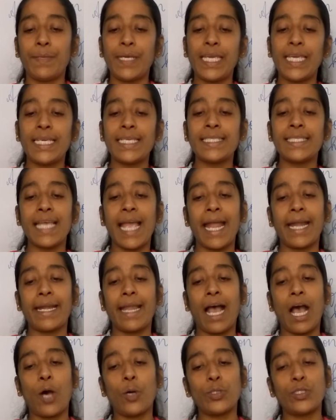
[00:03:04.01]
bees
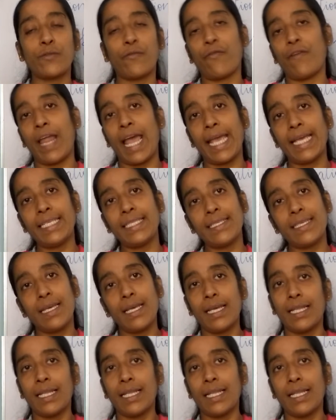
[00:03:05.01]
and houseflies,